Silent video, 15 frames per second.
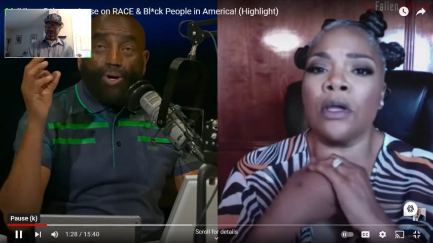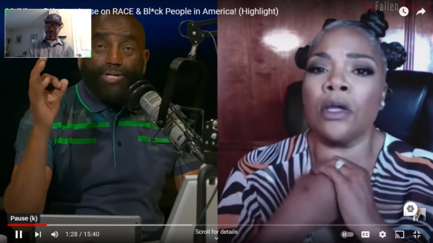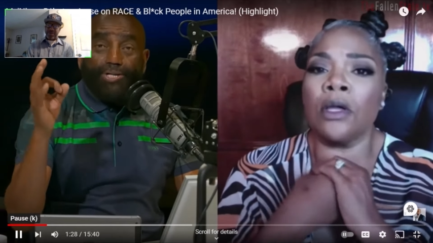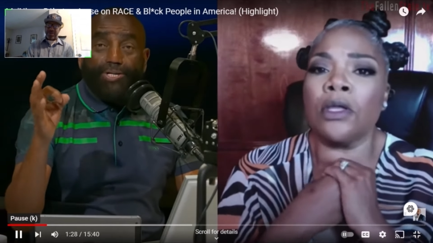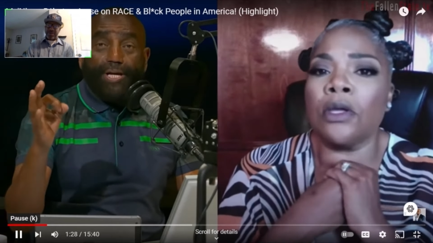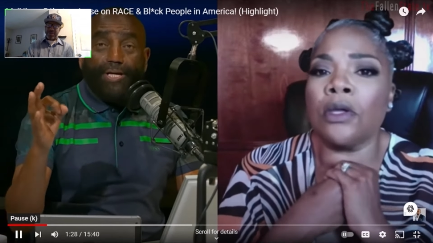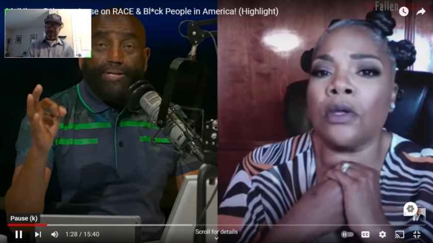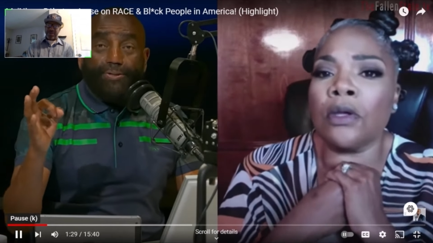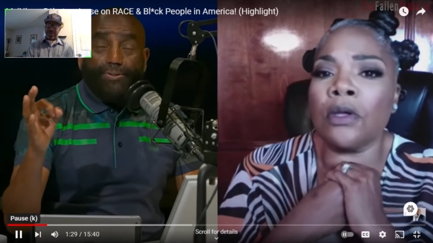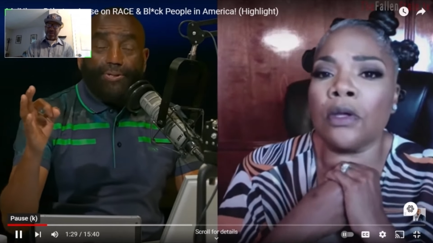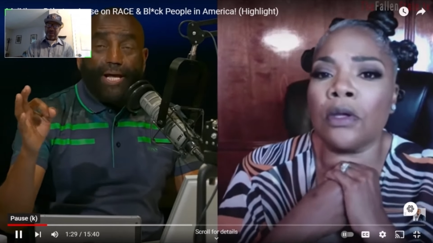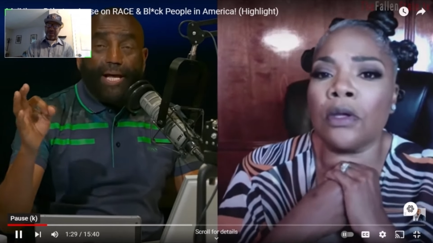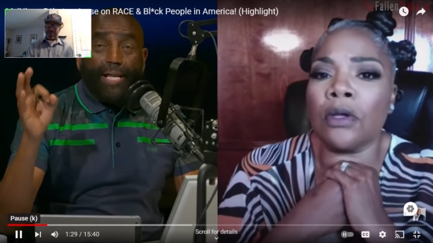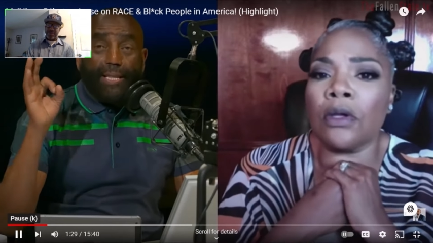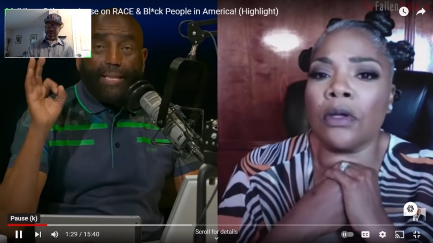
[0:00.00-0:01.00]
Speaker 1: And once
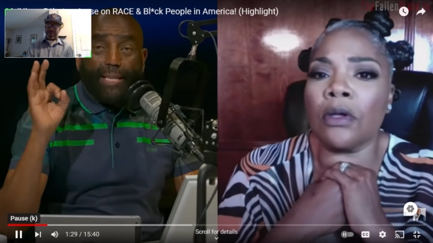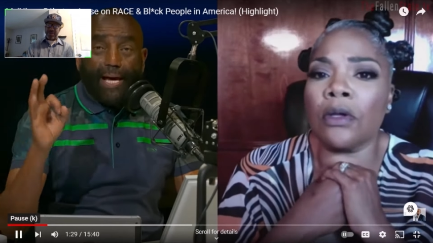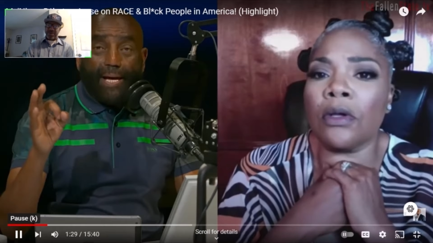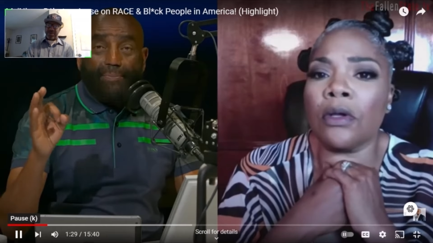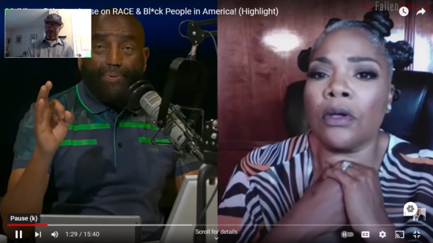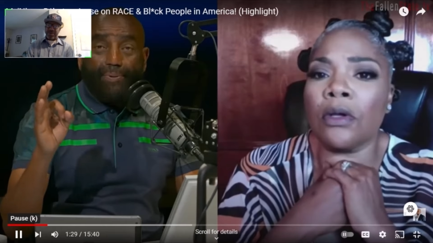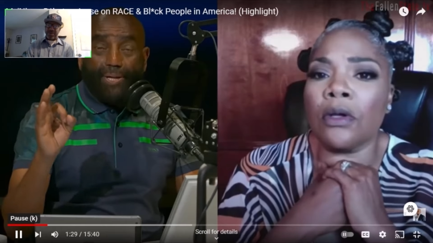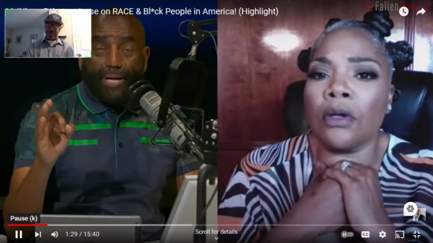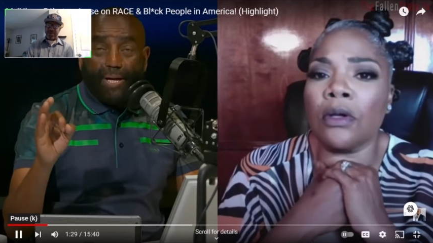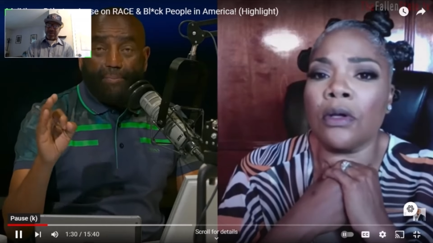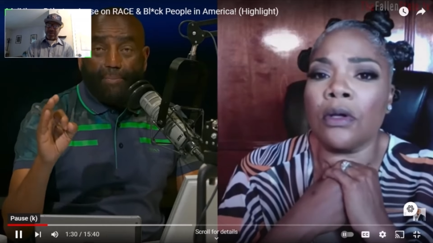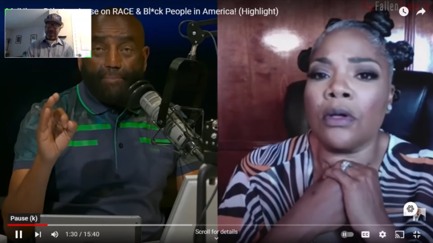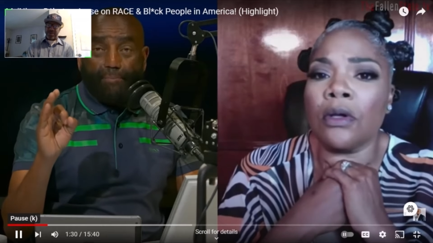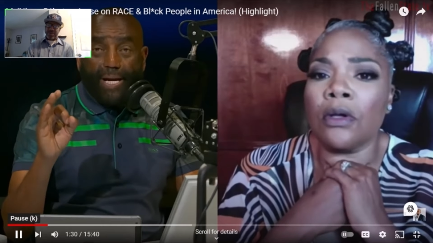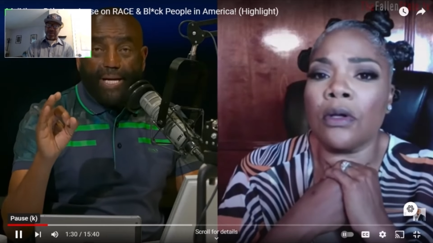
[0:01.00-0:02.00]
they do that, life
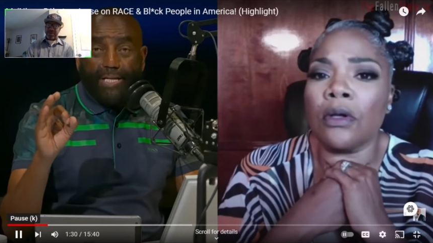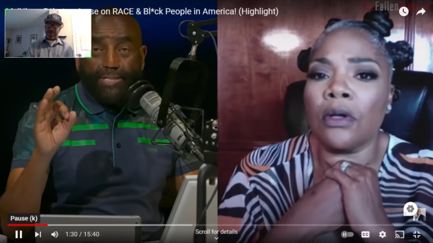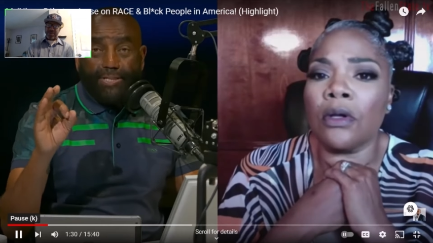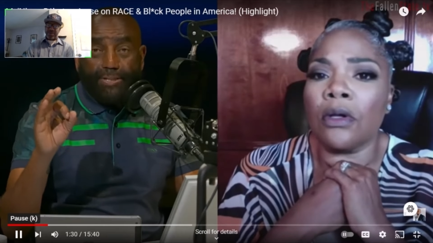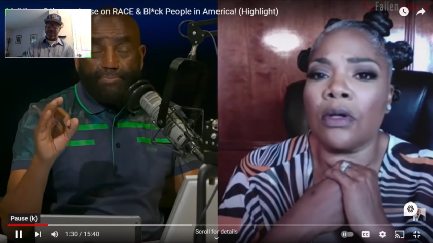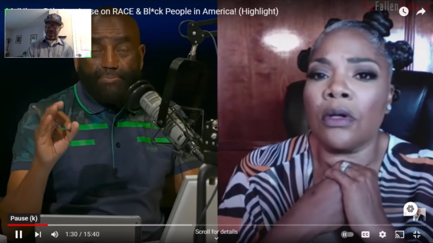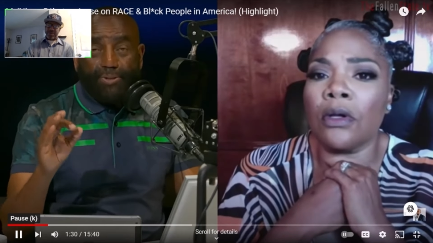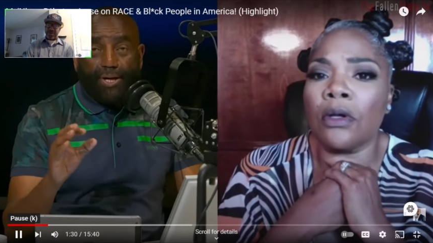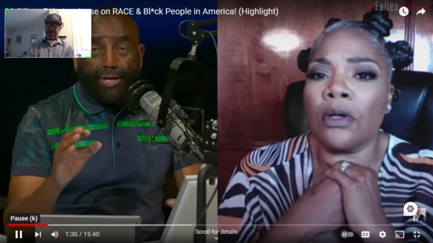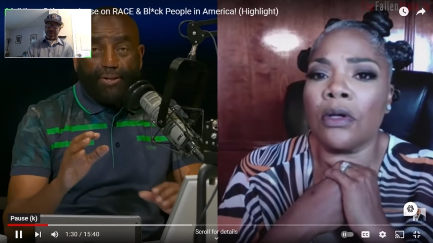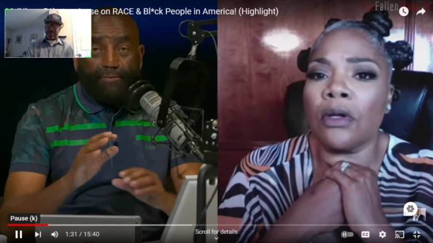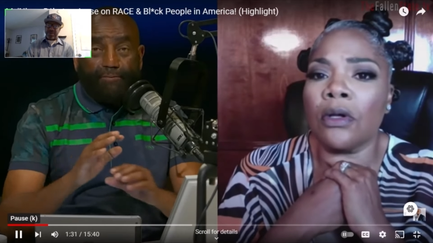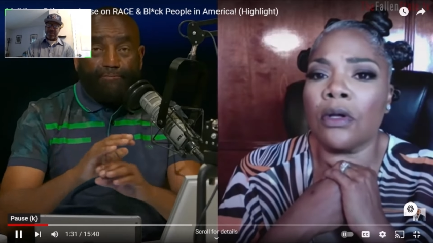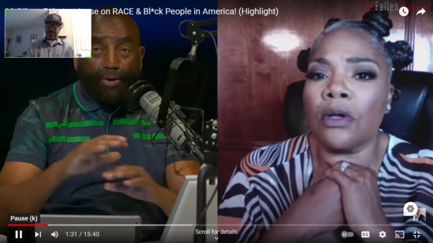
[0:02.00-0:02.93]
become amazing